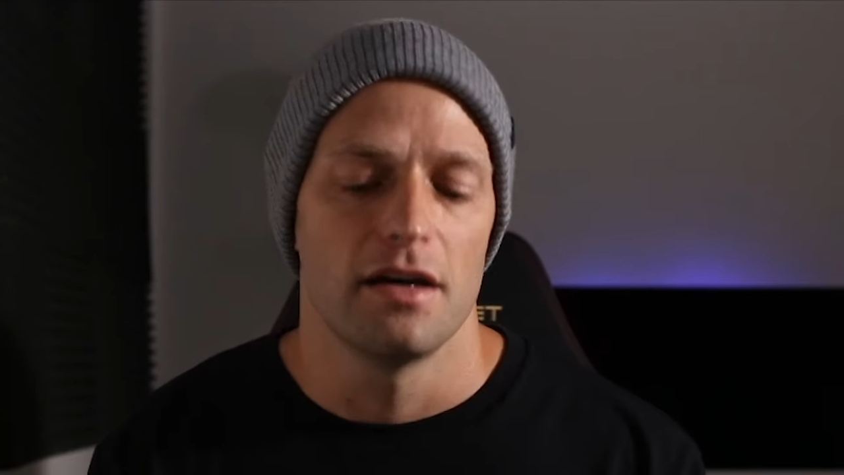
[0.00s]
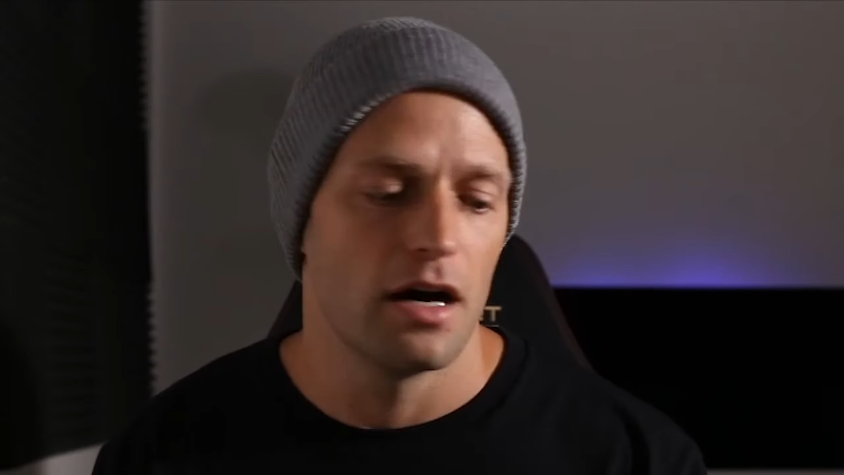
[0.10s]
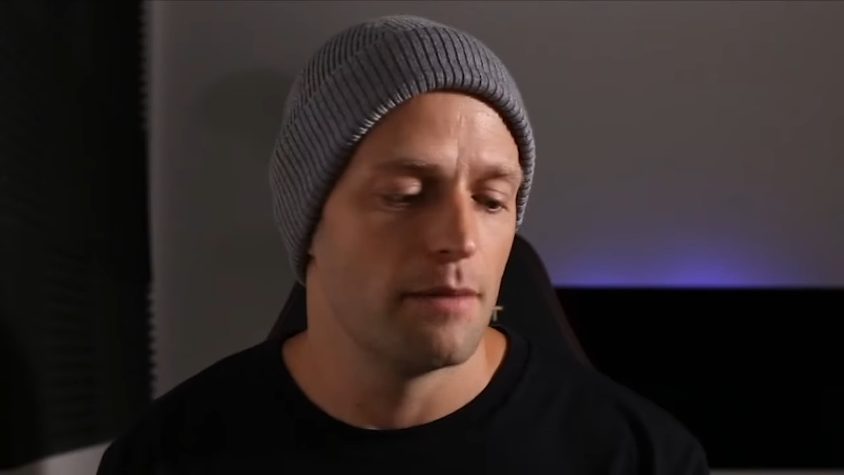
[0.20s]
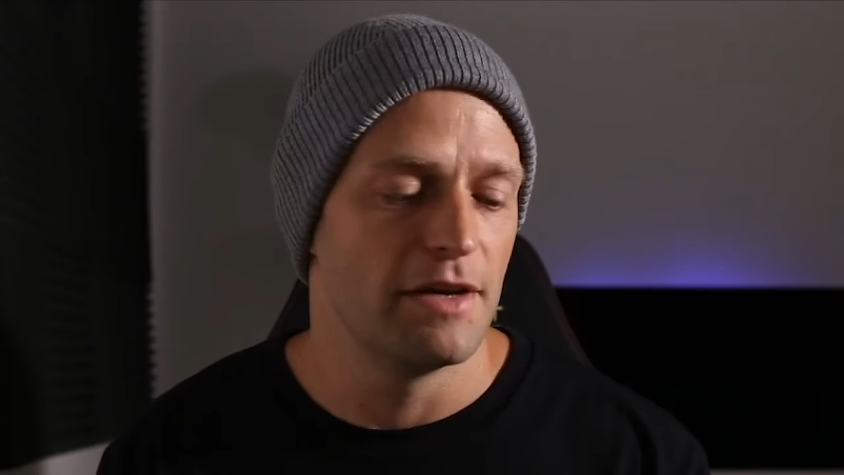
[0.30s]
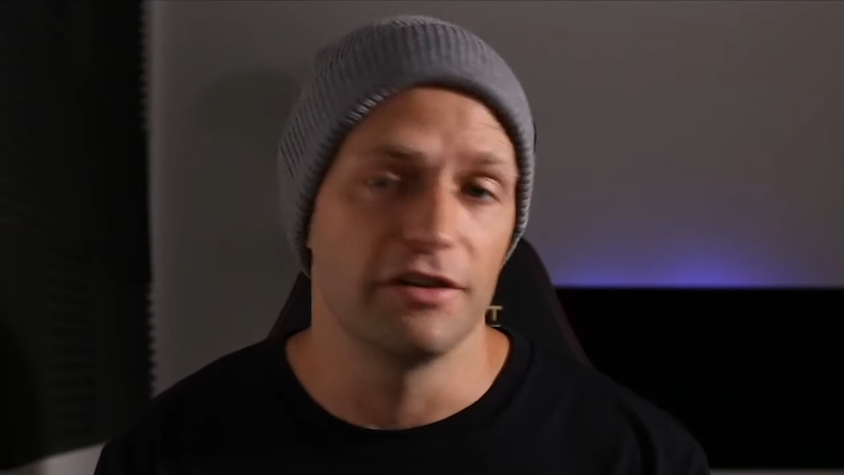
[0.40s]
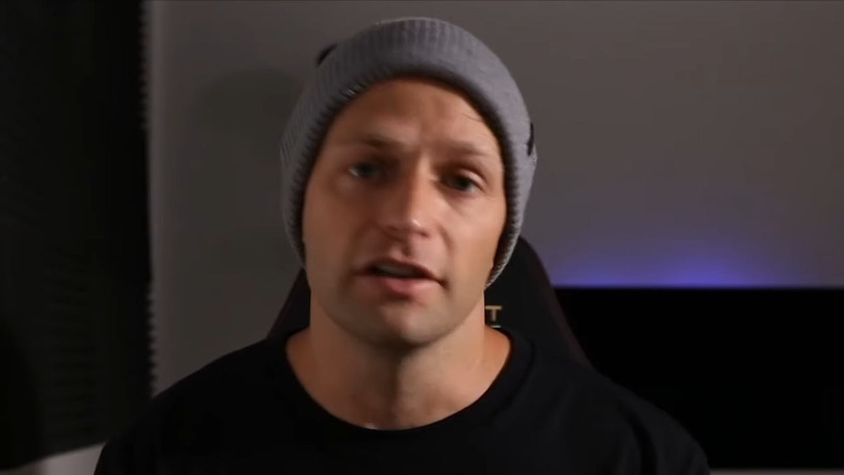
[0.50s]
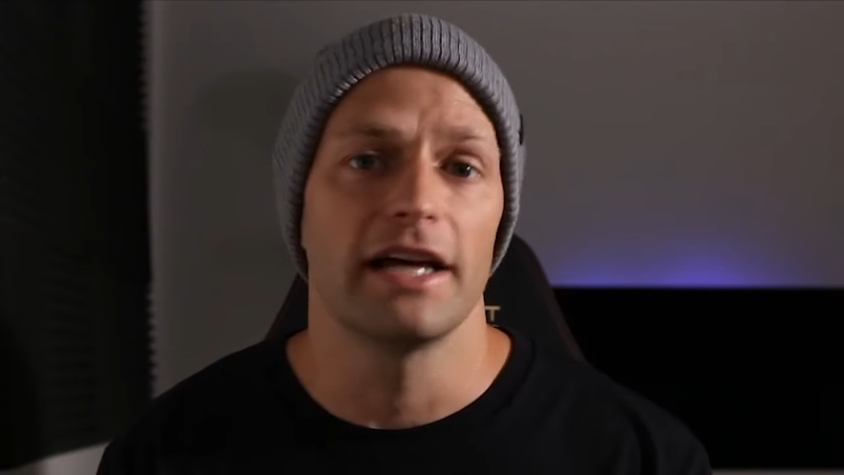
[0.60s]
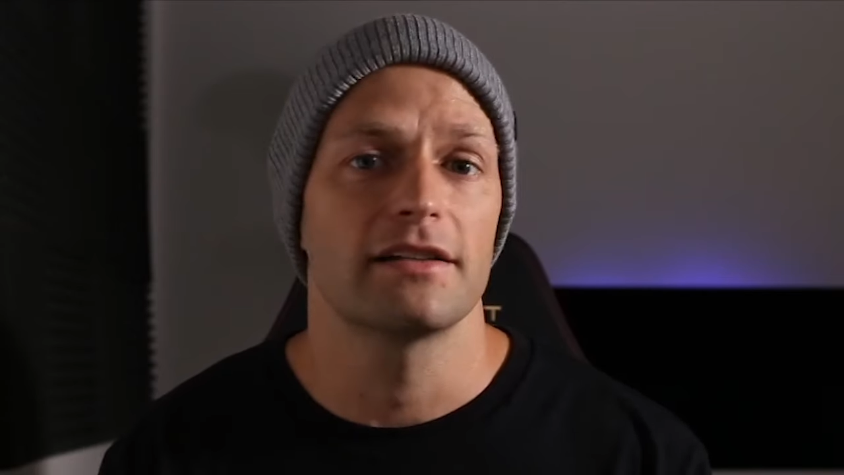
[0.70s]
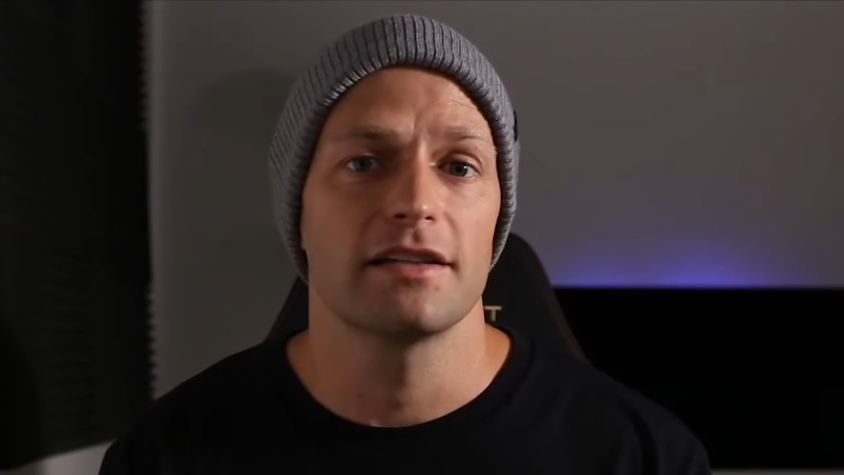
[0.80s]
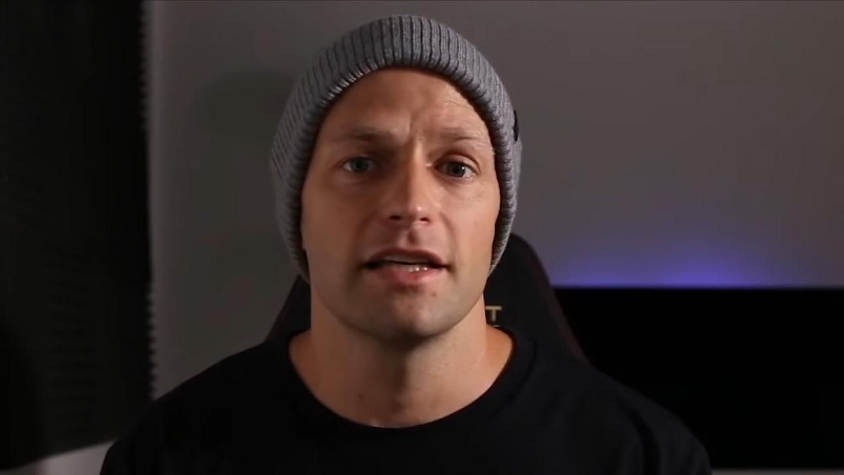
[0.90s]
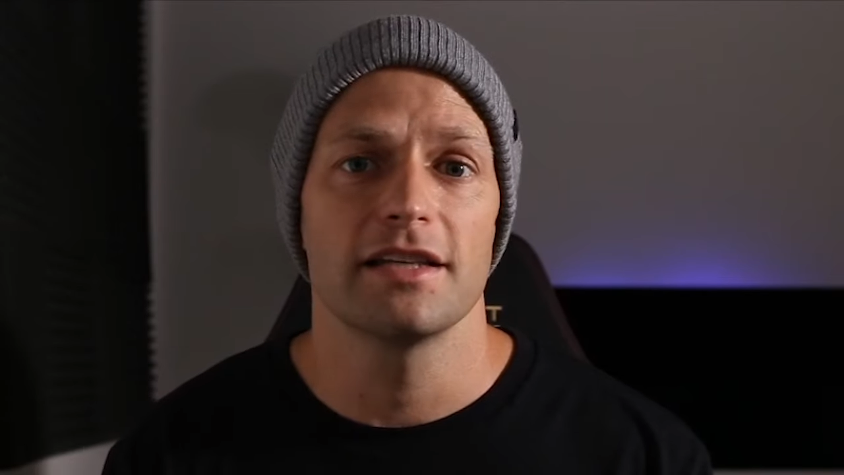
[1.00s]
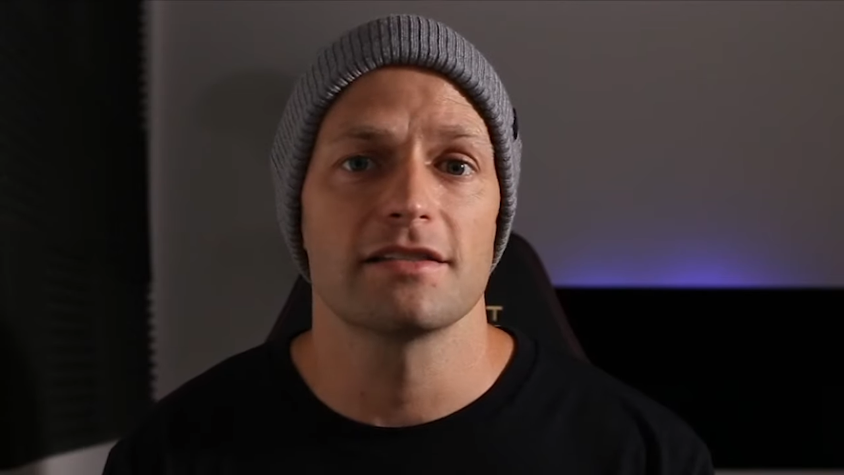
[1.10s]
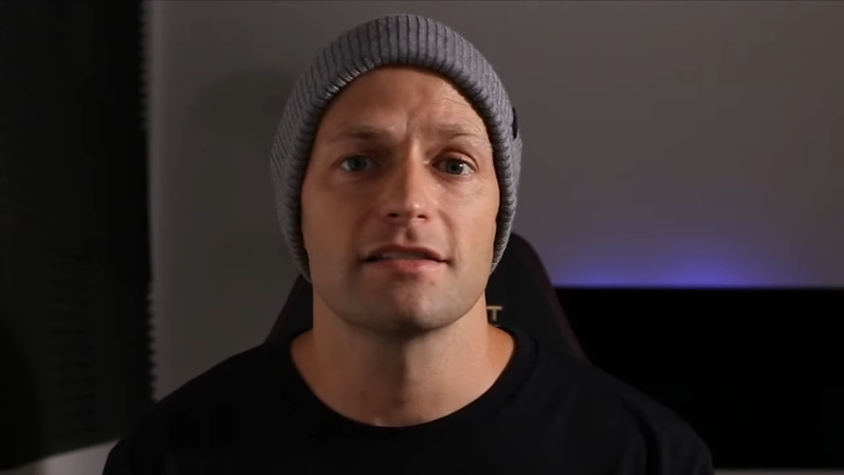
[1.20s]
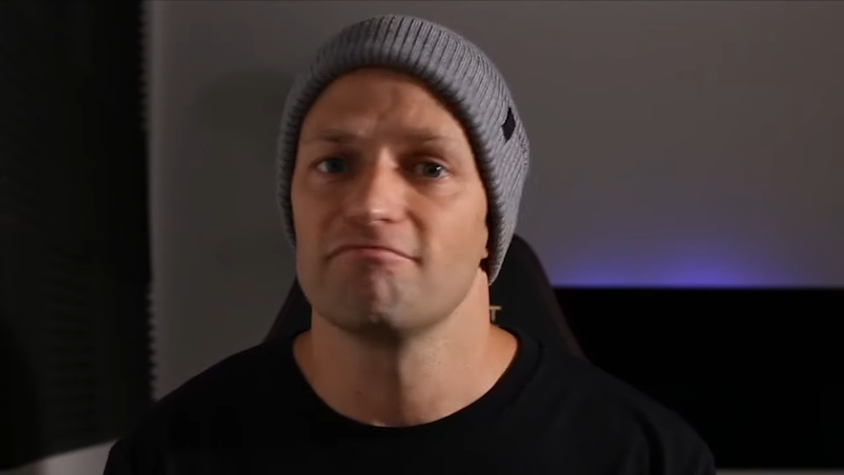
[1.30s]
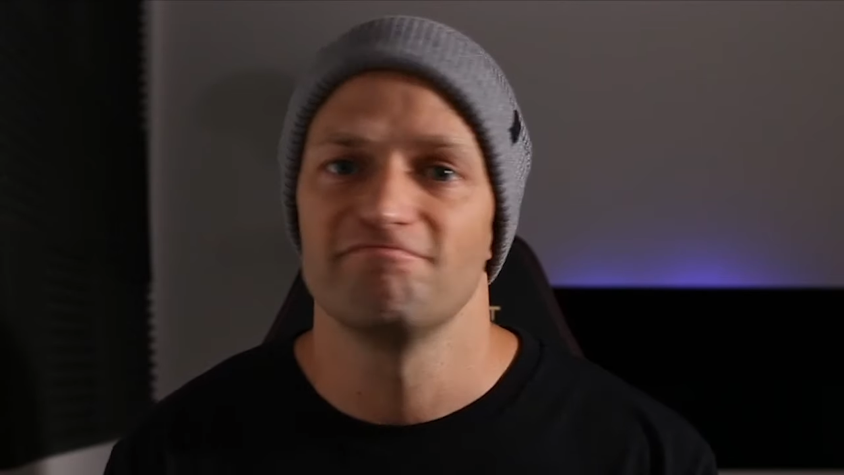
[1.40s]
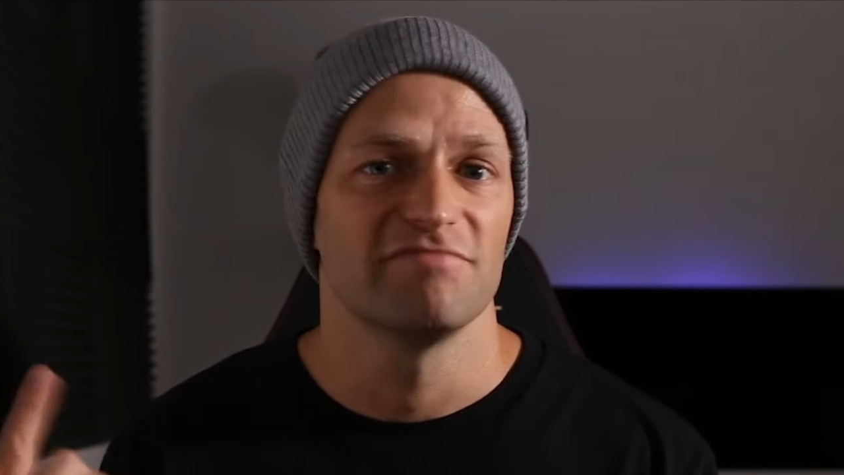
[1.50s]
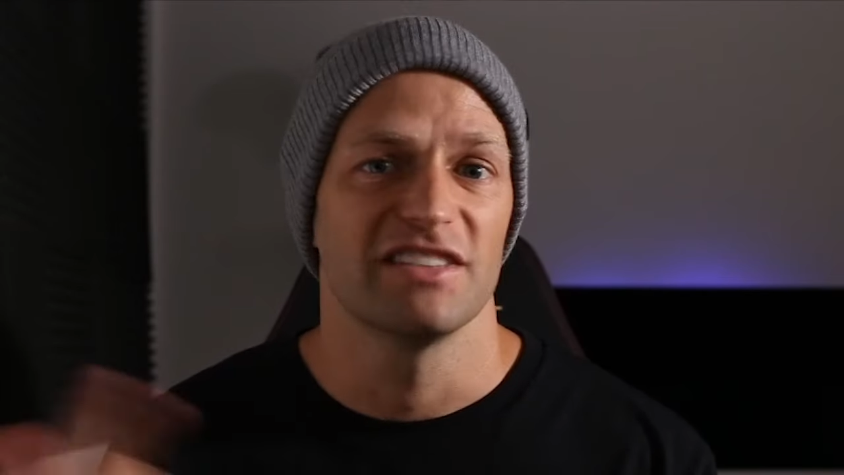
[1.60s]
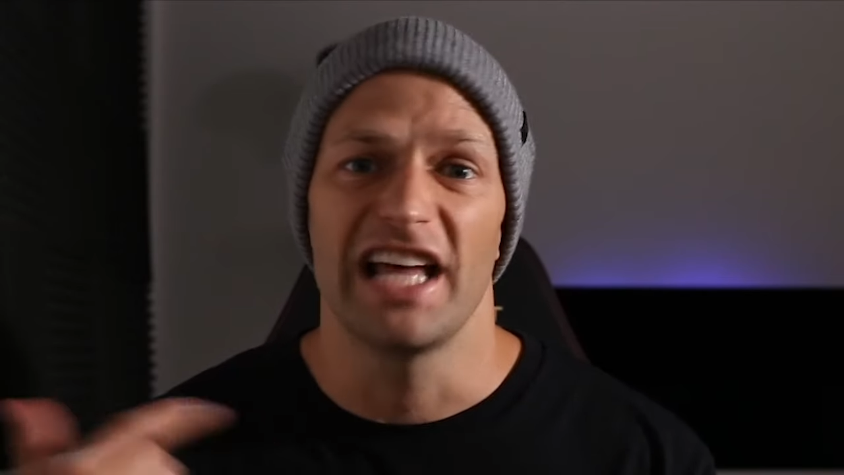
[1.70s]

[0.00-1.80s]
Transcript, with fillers: Um, if you liked this,